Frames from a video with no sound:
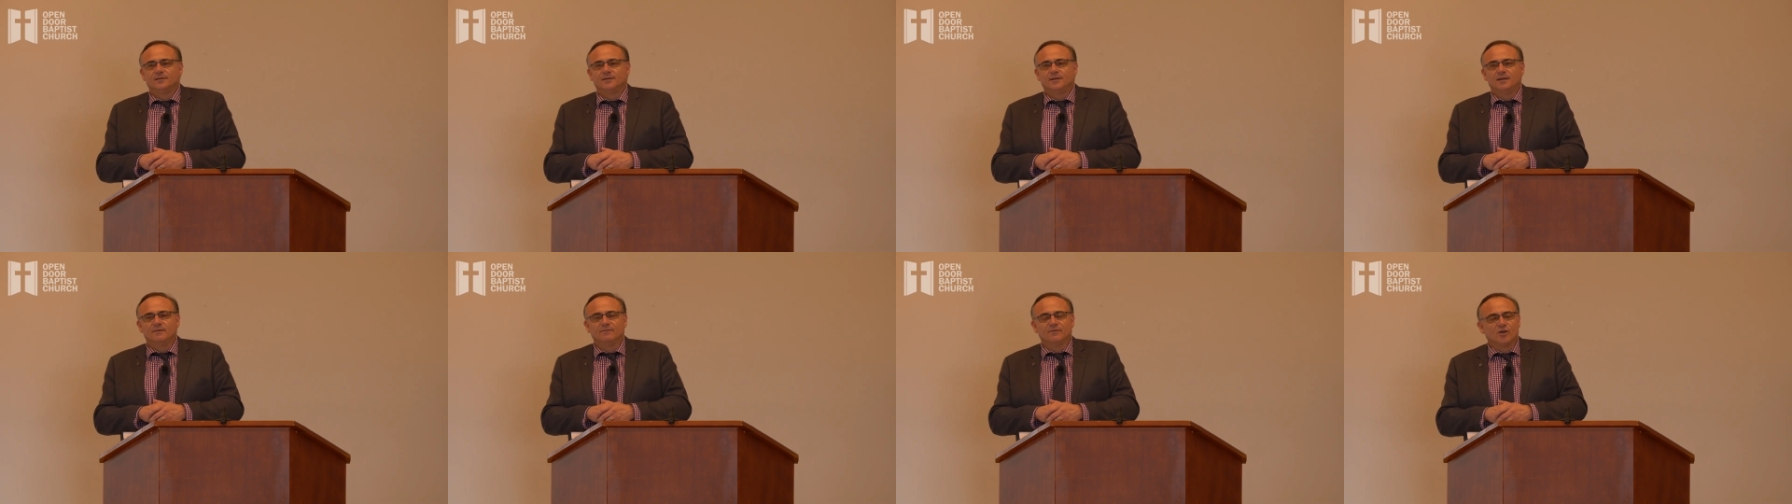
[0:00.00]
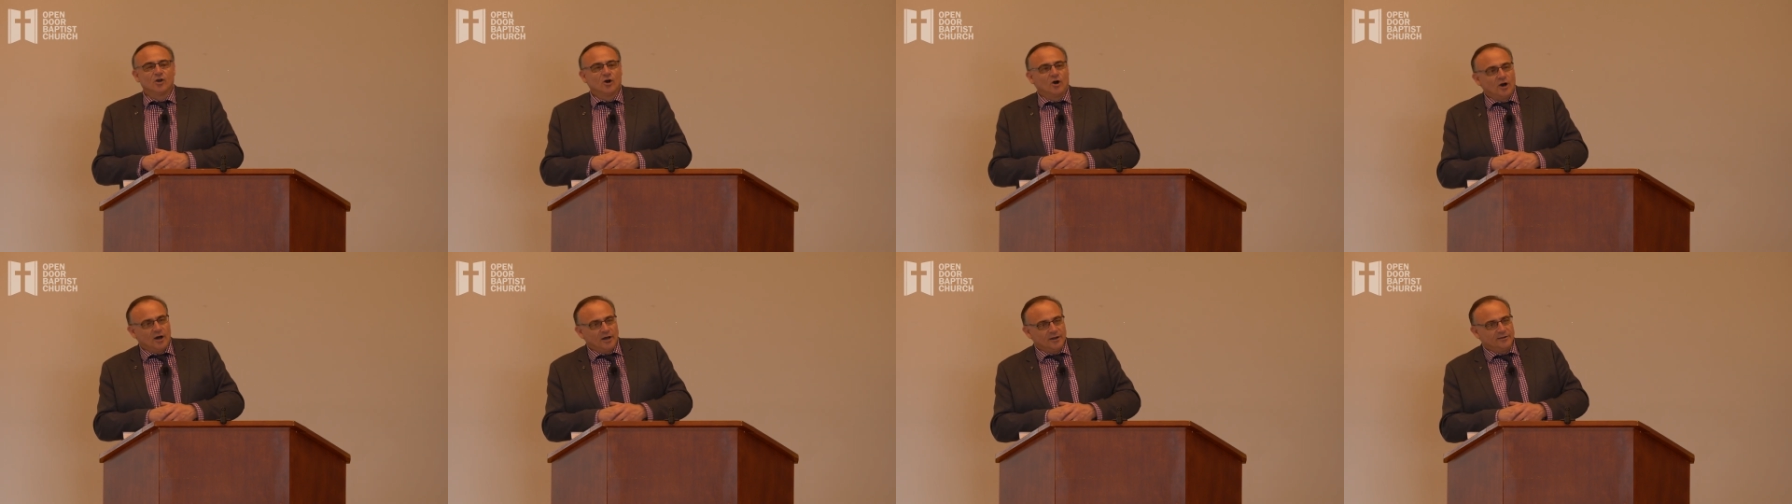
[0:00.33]

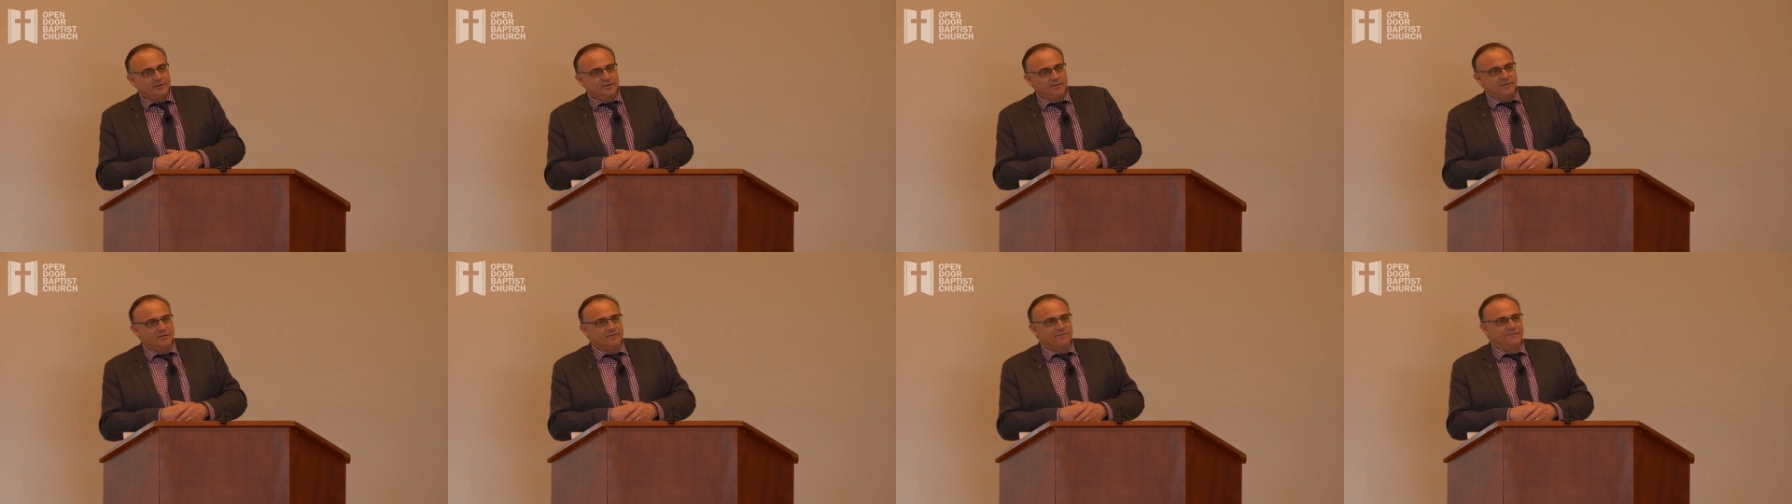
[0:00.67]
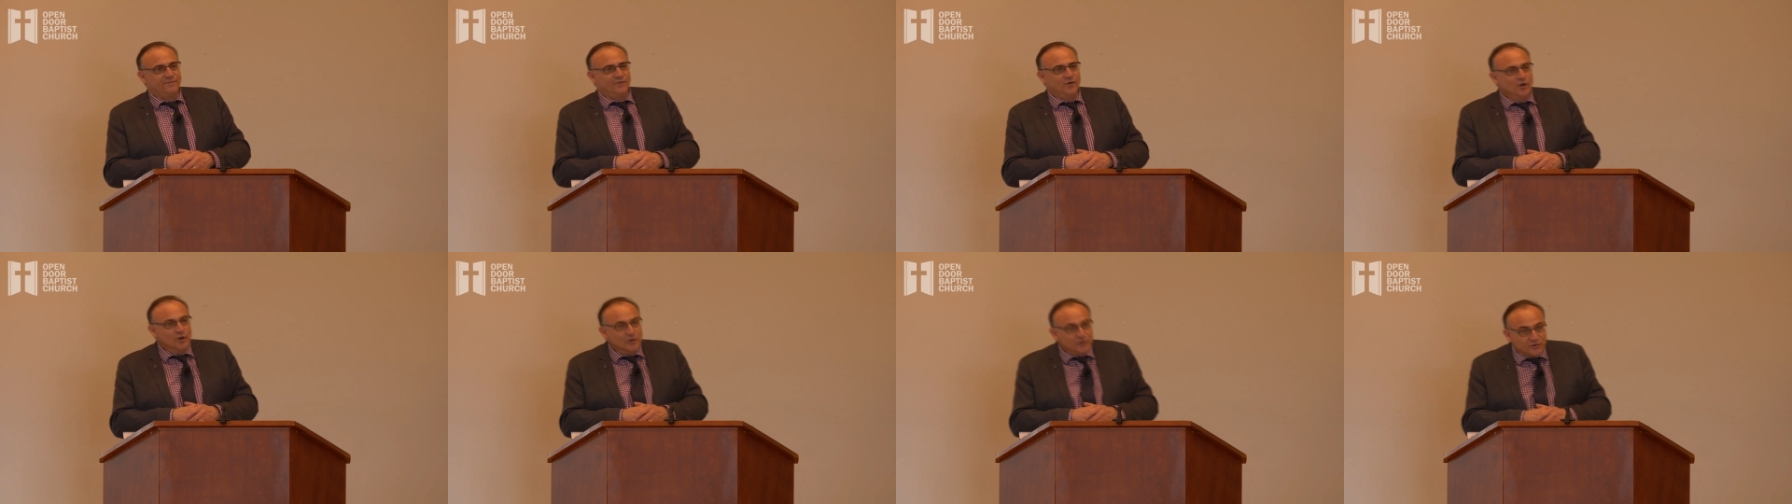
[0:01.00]
Give God the
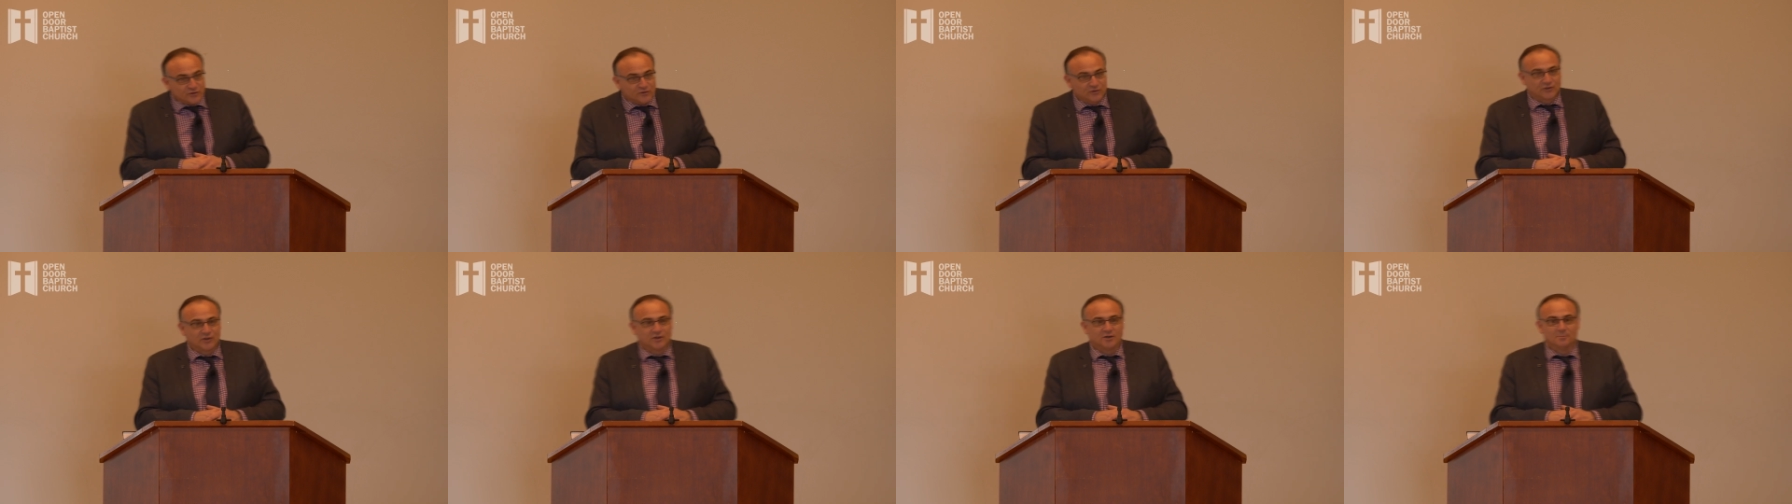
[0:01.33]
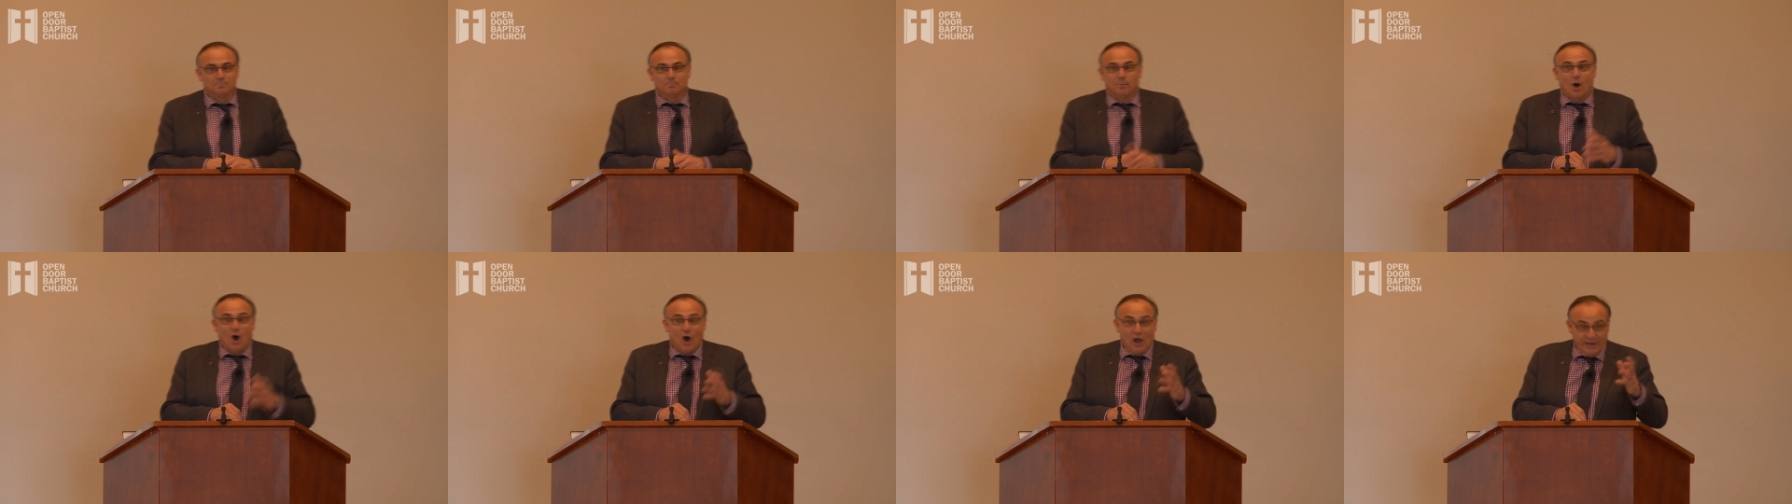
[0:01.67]

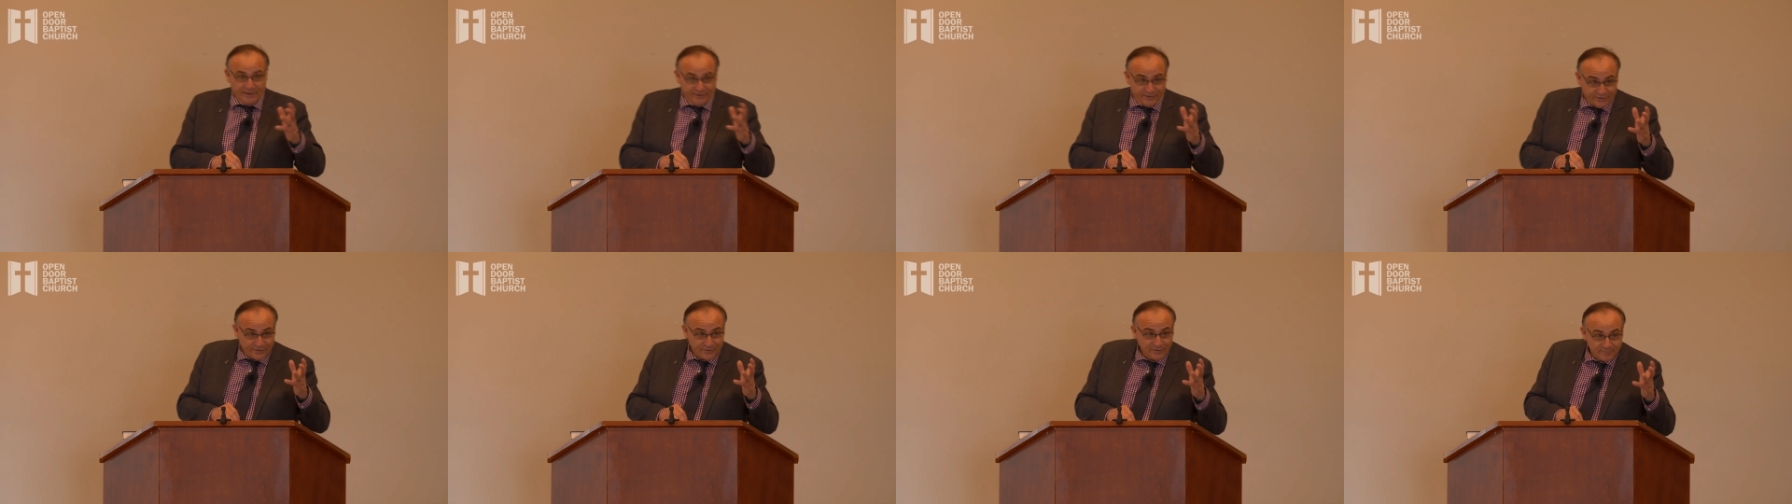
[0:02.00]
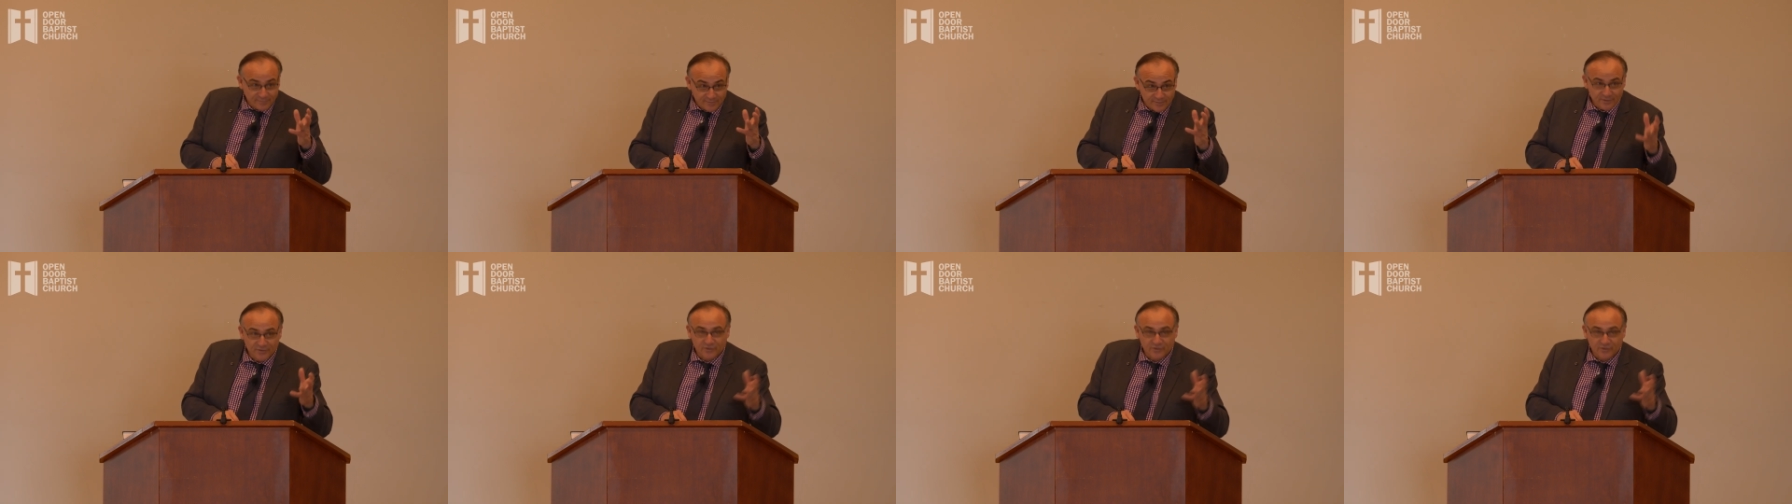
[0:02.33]
first bite,